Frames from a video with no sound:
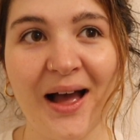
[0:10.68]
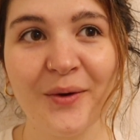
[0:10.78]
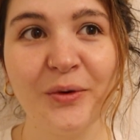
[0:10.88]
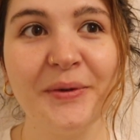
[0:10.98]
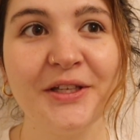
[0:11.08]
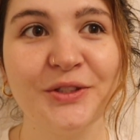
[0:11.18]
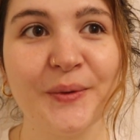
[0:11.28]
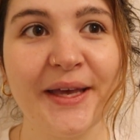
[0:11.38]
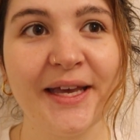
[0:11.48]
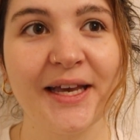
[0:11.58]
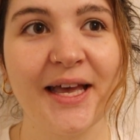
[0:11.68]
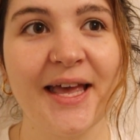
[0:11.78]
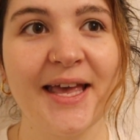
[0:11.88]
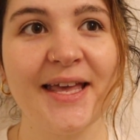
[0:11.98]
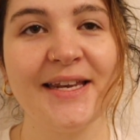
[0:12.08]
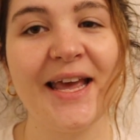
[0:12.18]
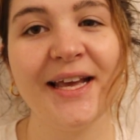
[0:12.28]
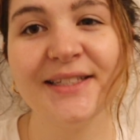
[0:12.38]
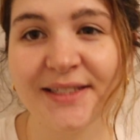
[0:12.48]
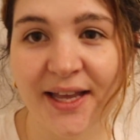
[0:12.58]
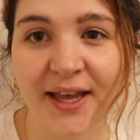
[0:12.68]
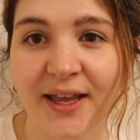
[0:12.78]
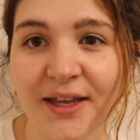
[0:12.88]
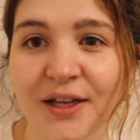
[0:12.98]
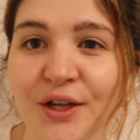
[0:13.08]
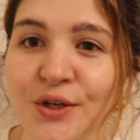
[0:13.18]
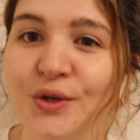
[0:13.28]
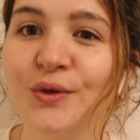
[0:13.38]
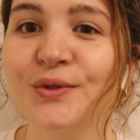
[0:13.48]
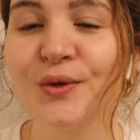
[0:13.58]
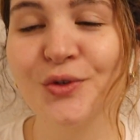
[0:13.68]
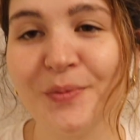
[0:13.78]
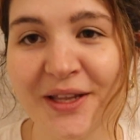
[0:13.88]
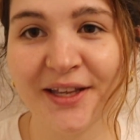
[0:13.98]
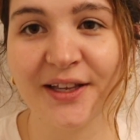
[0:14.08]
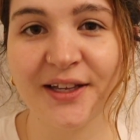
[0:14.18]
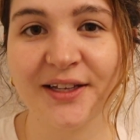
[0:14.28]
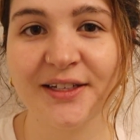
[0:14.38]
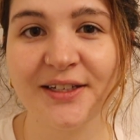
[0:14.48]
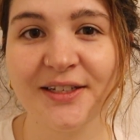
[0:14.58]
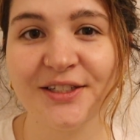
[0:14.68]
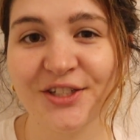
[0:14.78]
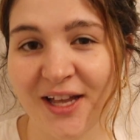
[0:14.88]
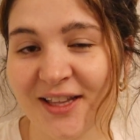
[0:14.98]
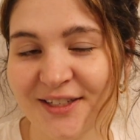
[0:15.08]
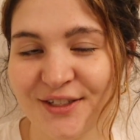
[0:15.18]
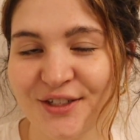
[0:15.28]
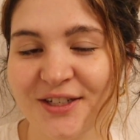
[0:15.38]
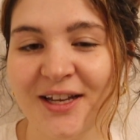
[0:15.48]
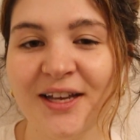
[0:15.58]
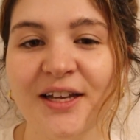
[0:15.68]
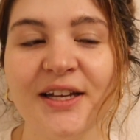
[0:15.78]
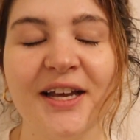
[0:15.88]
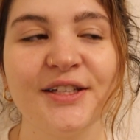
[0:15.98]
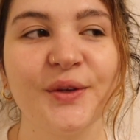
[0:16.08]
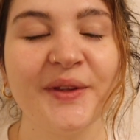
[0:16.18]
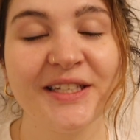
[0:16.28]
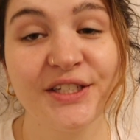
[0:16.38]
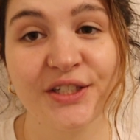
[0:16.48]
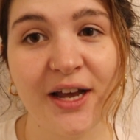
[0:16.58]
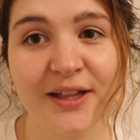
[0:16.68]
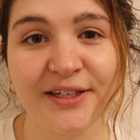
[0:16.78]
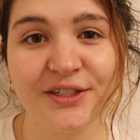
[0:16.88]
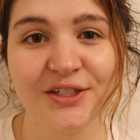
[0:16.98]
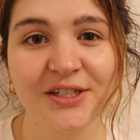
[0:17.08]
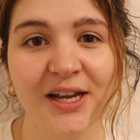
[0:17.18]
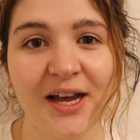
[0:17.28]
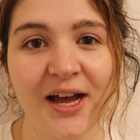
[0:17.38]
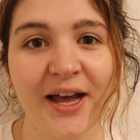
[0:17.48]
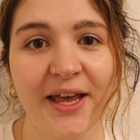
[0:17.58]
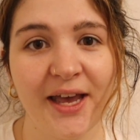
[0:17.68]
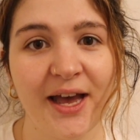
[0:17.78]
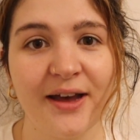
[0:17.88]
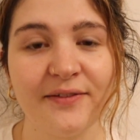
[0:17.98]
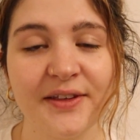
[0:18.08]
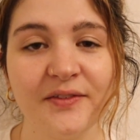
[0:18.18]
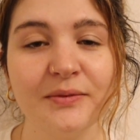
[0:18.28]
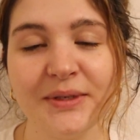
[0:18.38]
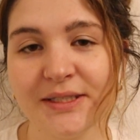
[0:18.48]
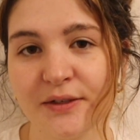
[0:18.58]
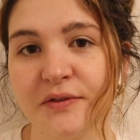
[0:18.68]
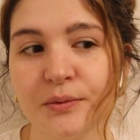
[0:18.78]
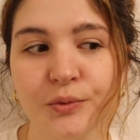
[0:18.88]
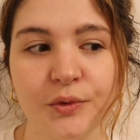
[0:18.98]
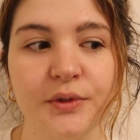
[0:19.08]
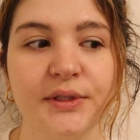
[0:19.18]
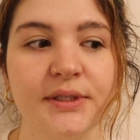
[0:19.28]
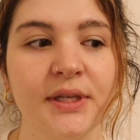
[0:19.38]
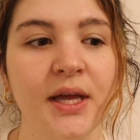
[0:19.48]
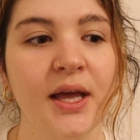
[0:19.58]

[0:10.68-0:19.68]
I will be doing an 8-day no social media challenge. So in this challenge, I have given myself some rules.